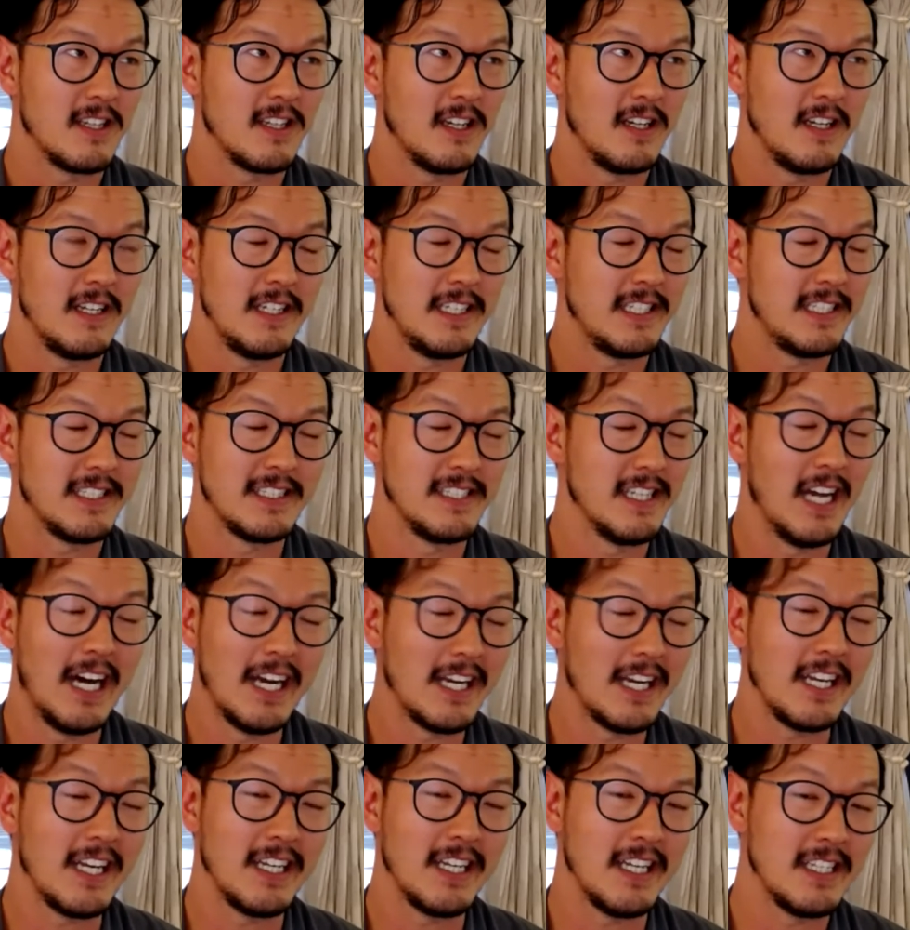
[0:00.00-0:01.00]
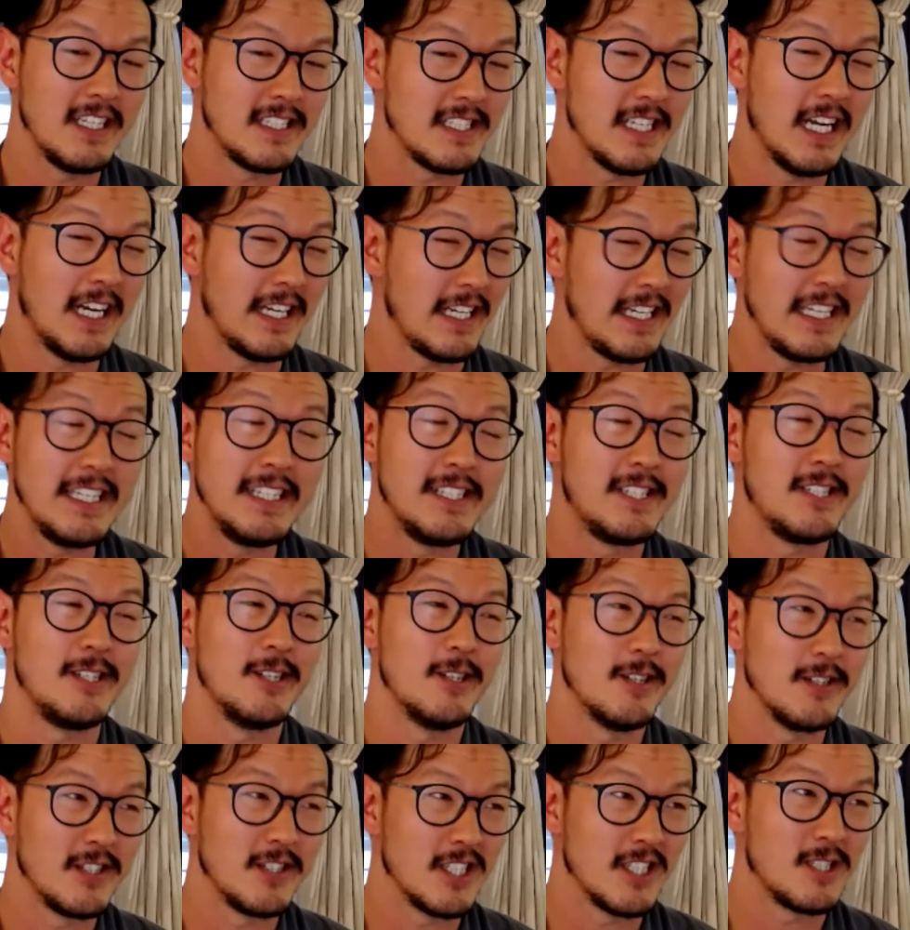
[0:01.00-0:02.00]
it is not an, it's not
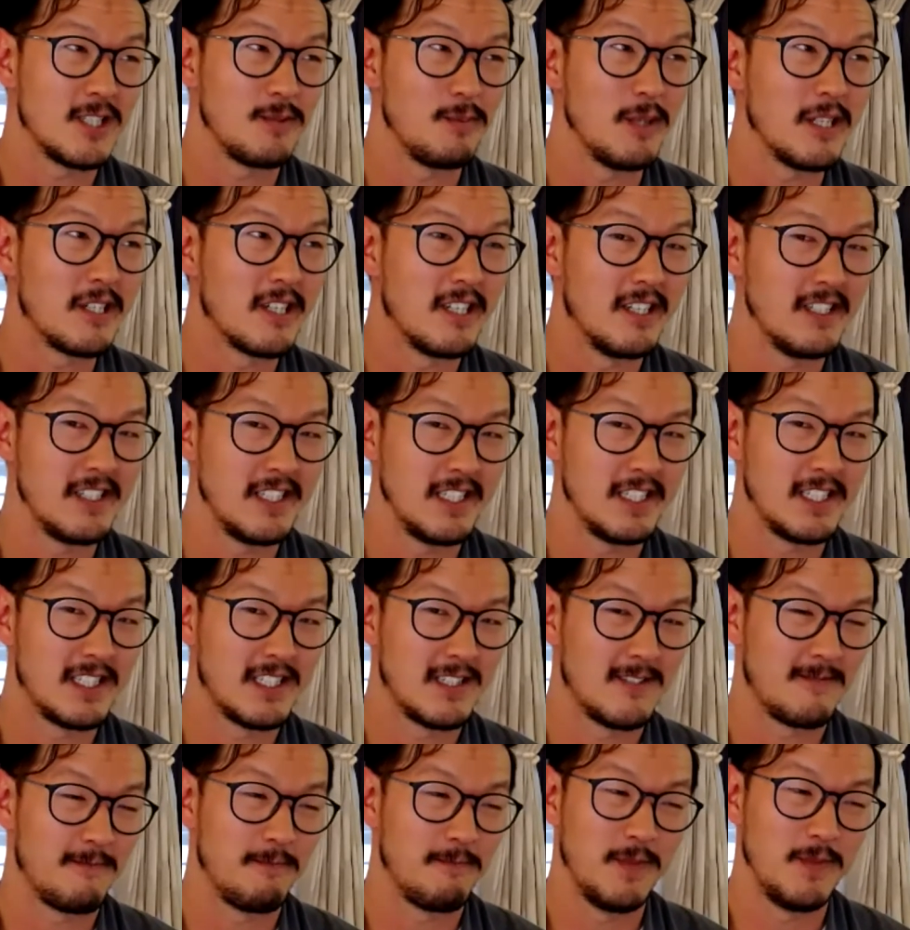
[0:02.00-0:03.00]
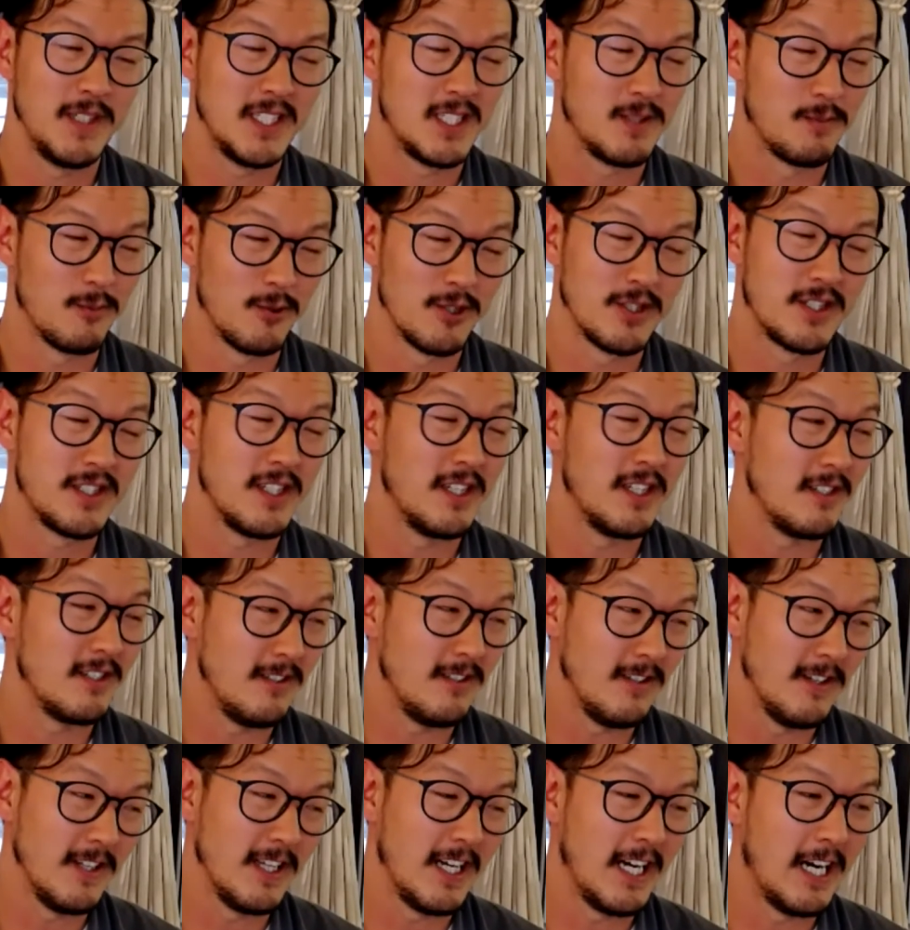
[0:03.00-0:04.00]
easier just because it's it's more
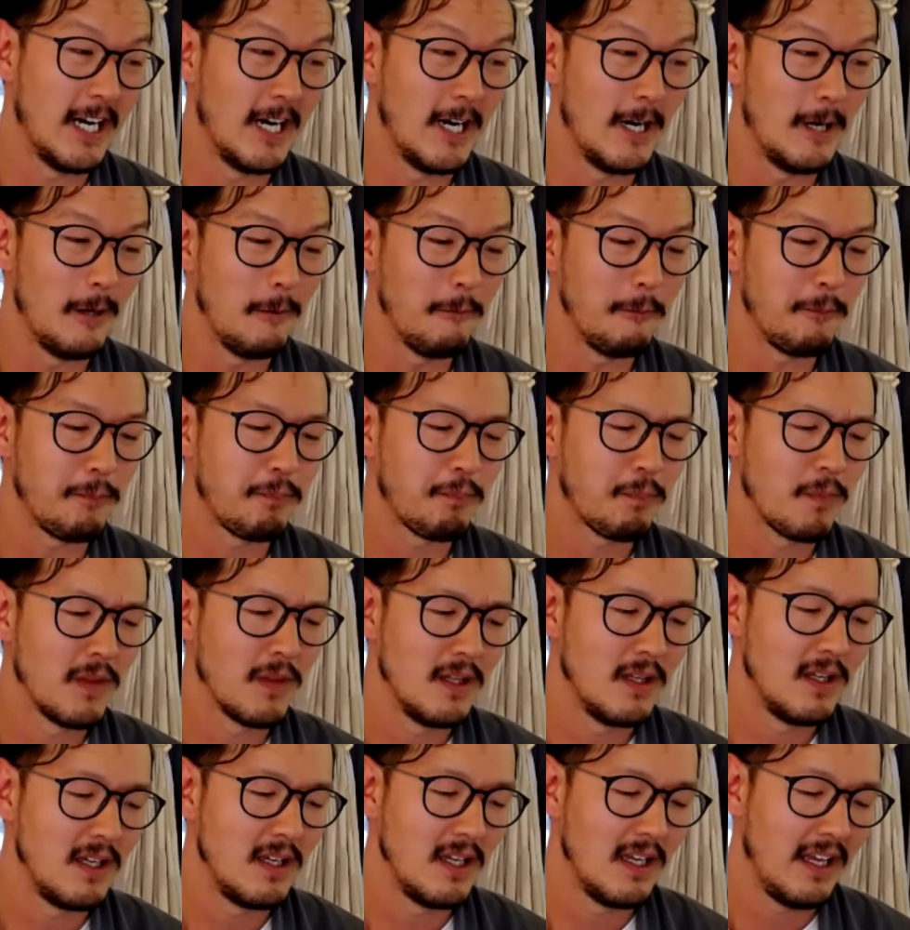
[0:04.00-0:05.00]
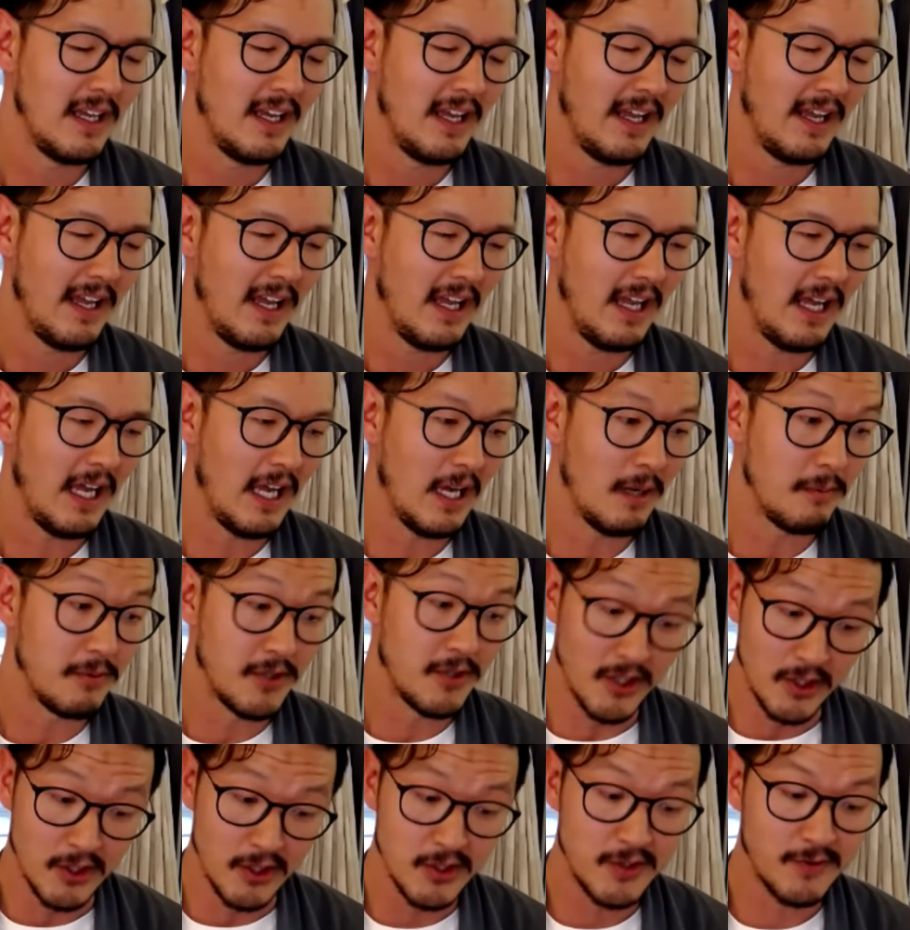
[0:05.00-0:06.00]
subtle um, uh,
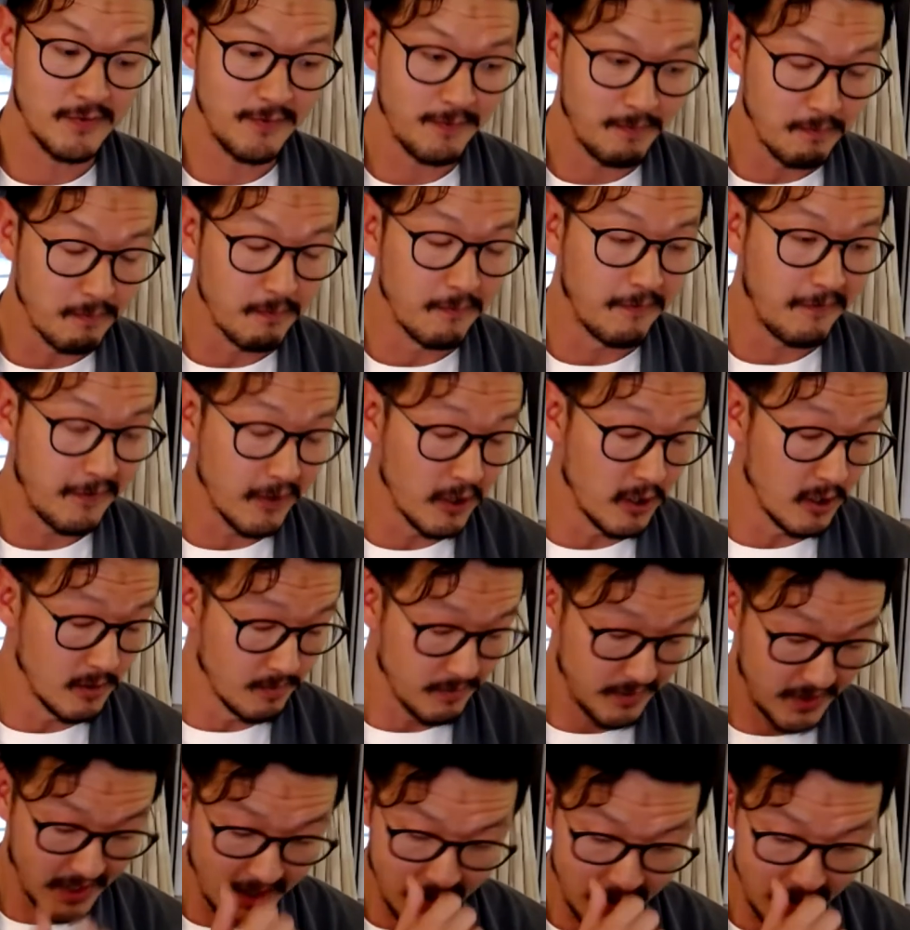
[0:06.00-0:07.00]
those films that